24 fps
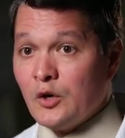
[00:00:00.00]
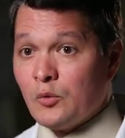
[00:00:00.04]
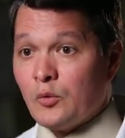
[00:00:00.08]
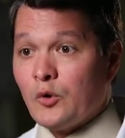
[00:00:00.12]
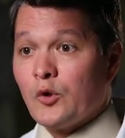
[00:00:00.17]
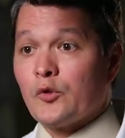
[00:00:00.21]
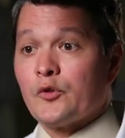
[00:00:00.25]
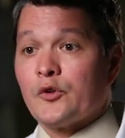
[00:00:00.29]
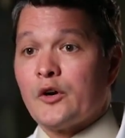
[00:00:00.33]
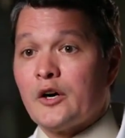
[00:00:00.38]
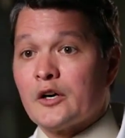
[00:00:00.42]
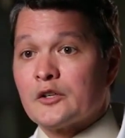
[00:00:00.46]

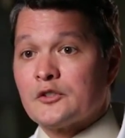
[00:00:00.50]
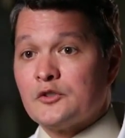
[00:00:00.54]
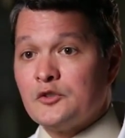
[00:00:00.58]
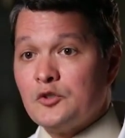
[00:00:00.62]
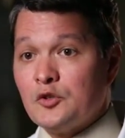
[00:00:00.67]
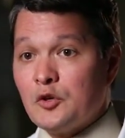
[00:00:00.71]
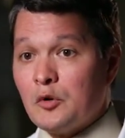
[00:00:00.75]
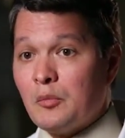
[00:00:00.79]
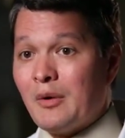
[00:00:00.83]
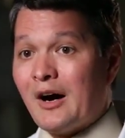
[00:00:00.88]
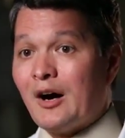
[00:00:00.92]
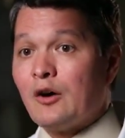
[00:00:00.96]
will talk to
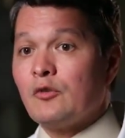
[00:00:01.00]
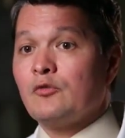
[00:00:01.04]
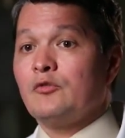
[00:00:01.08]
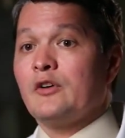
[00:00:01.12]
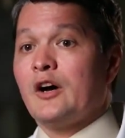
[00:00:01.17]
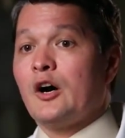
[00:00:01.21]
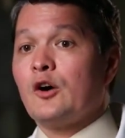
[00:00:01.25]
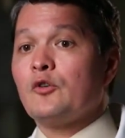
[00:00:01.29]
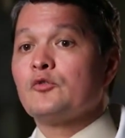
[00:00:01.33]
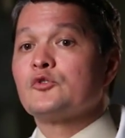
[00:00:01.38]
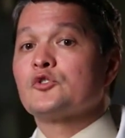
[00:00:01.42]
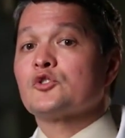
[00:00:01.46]
you about
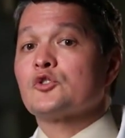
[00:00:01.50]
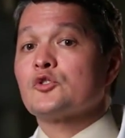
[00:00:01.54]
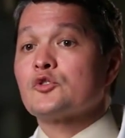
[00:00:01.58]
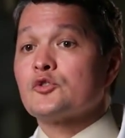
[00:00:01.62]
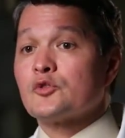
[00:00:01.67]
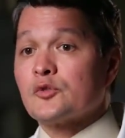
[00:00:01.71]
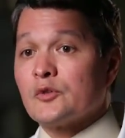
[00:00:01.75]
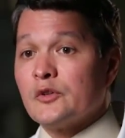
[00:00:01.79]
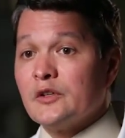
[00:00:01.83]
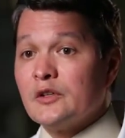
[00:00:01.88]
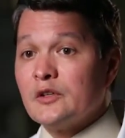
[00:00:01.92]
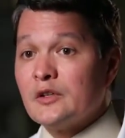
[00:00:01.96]
valve
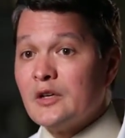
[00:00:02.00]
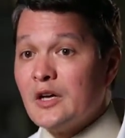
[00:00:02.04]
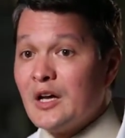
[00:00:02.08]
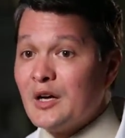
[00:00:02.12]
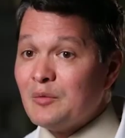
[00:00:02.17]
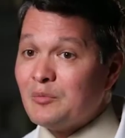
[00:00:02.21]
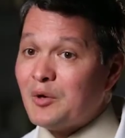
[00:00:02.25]
surgery,